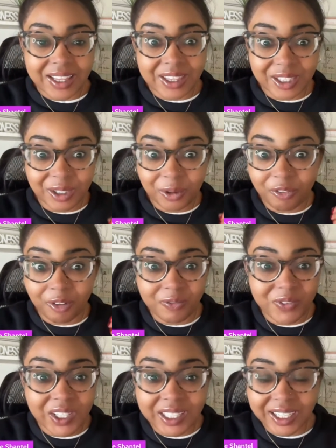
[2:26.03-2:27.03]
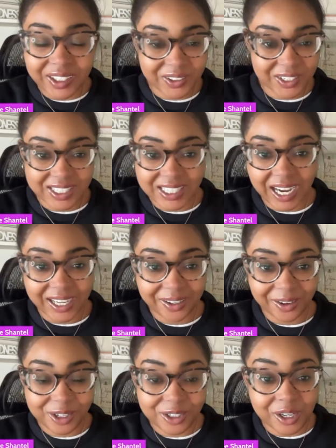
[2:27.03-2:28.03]
You're fulfilling their
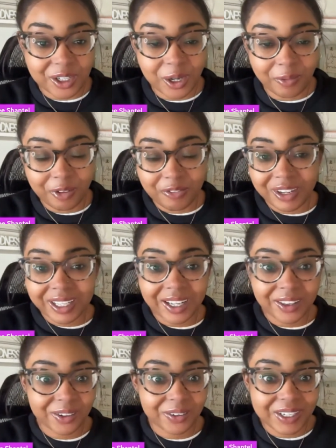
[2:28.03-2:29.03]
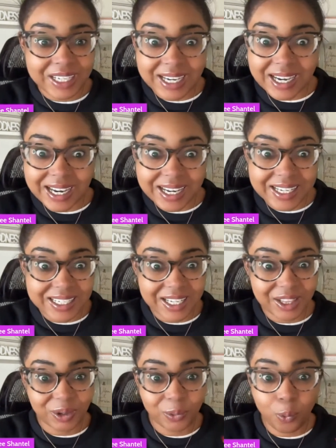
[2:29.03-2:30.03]
desires, you're fulfilling their needs
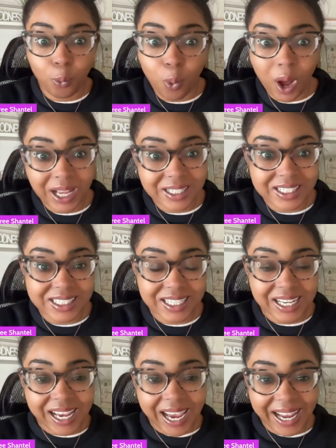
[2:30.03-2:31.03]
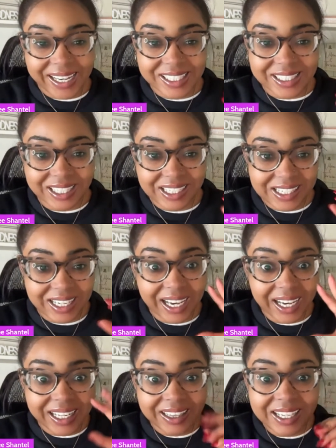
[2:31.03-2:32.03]
and their wants. And it's just
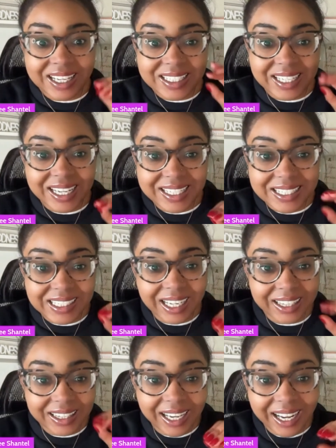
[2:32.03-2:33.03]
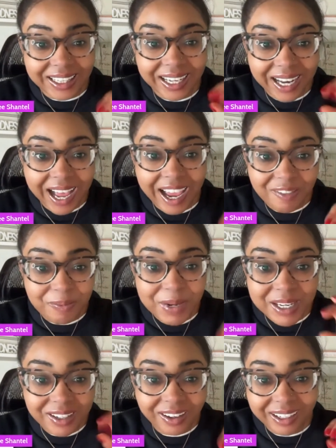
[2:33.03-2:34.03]
like, this is the thing that I've
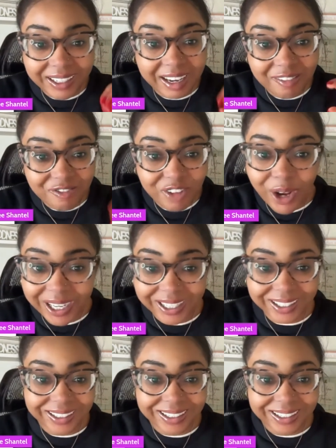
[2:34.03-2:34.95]
been looking for.